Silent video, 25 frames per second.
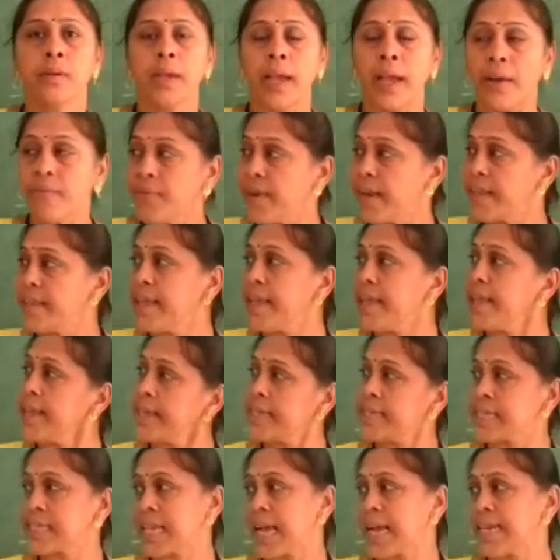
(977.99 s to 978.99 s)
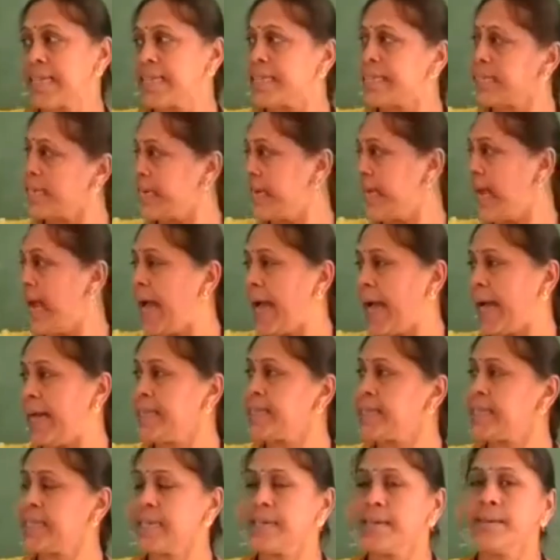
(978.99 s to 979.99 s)
Everything is considered
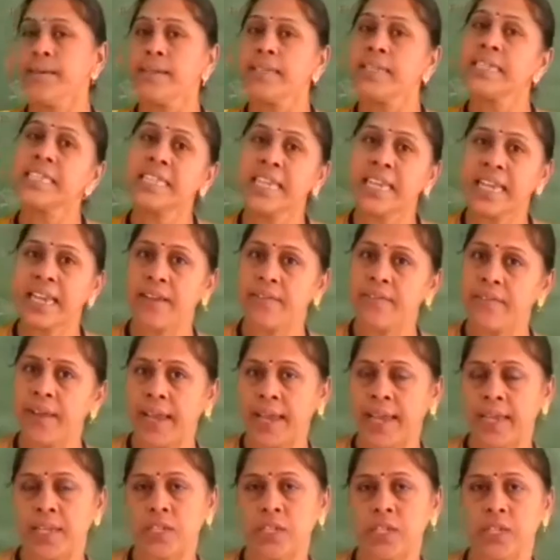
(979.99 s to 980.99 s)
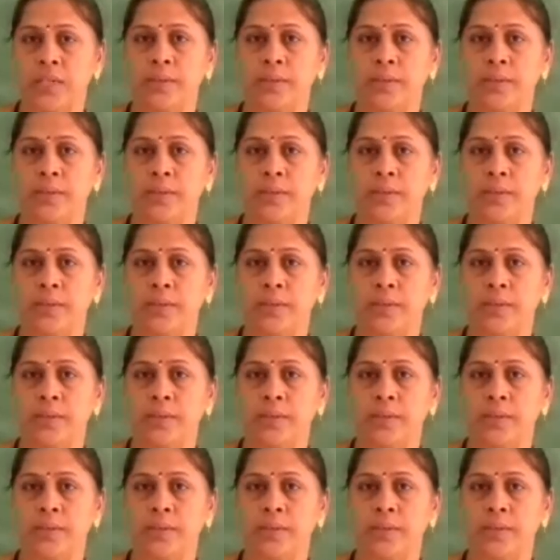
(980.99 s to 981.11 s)
as sewage.